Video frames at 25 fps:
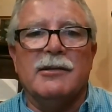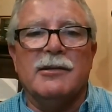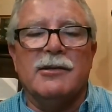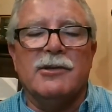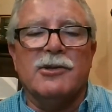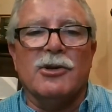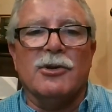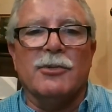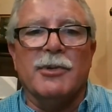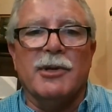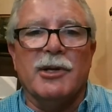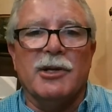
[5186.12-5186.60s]

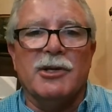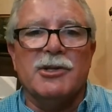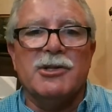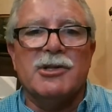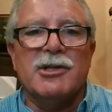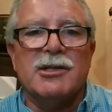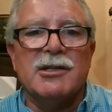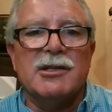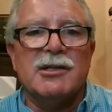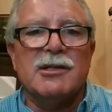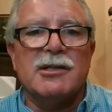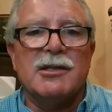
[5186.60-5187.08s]
turbine
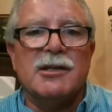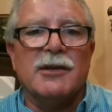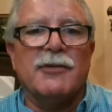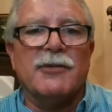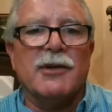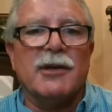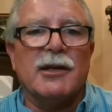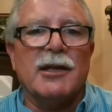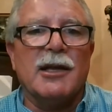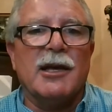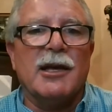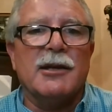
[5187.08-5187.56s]
engines and stuff
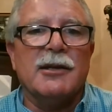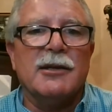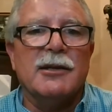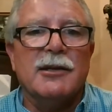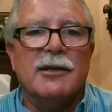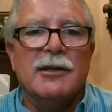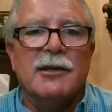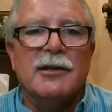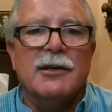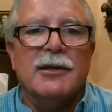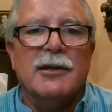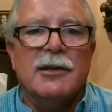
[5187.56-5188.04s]
like that. Yeah
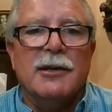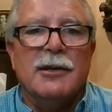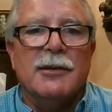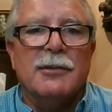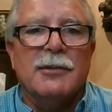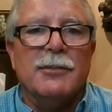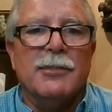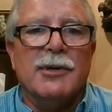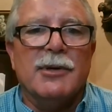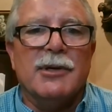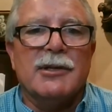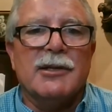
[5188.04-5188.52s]

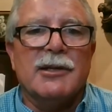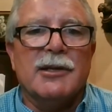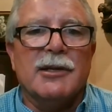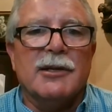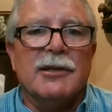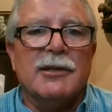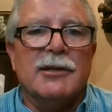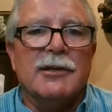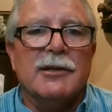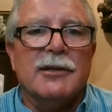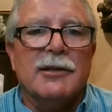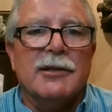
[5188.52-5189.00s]
but
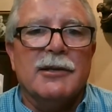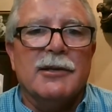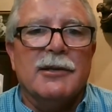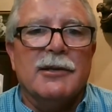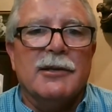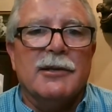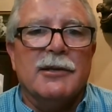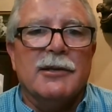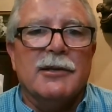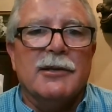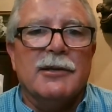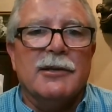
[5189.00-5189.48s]
uh,
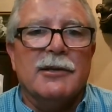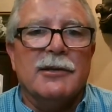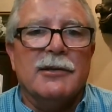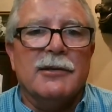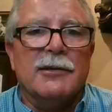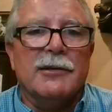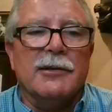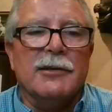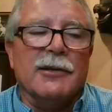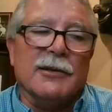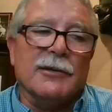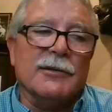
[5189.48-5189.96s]
it's
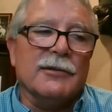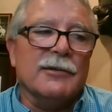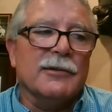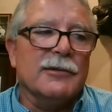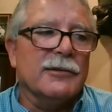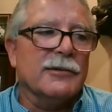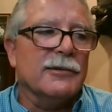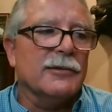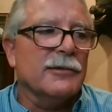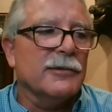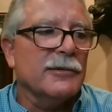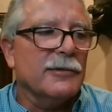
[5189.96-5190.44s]
just a bunch of
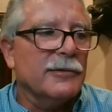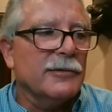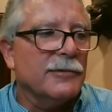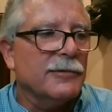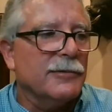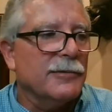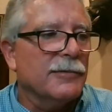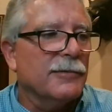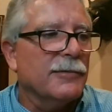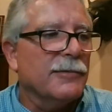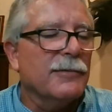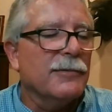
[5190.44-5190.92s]

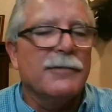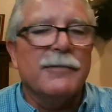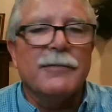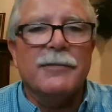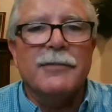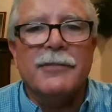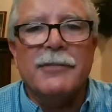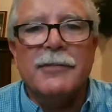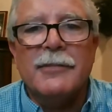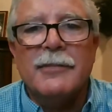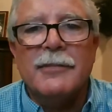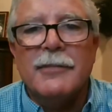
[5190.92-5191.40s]
turbines and
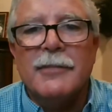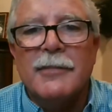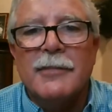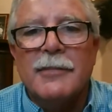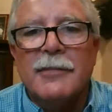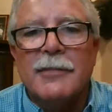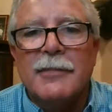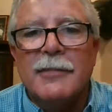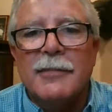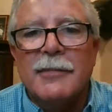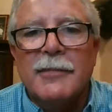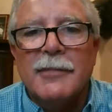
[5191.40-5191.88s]

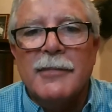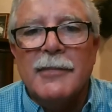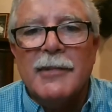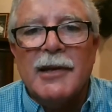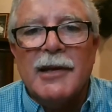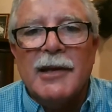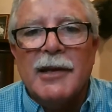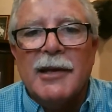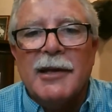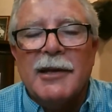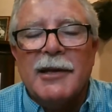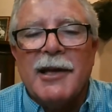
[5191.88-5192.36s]
compressors.
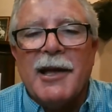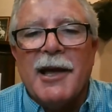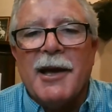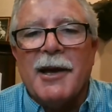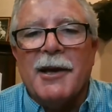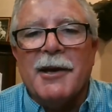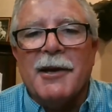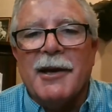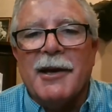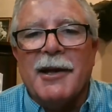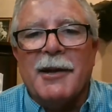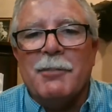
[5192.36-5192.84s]

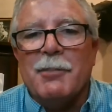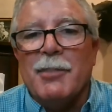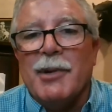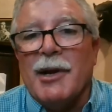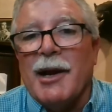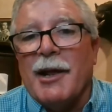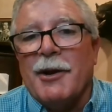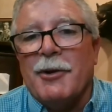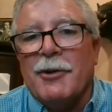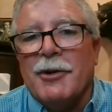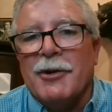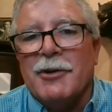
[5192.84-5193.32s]
Yeah, I, but
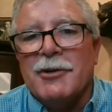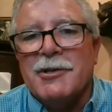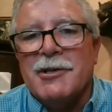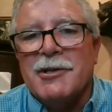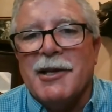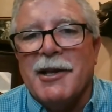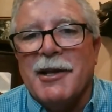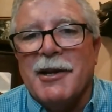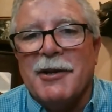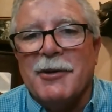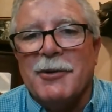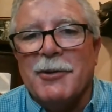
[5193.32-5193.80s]
I don't
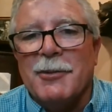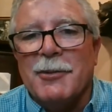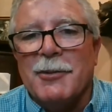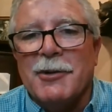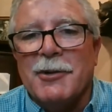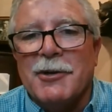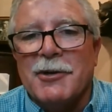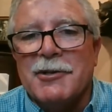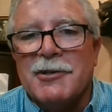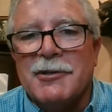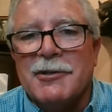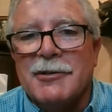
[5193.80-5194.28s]
understand how it
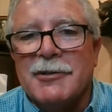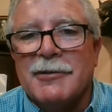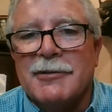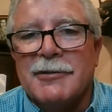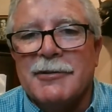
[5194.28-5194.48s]
works.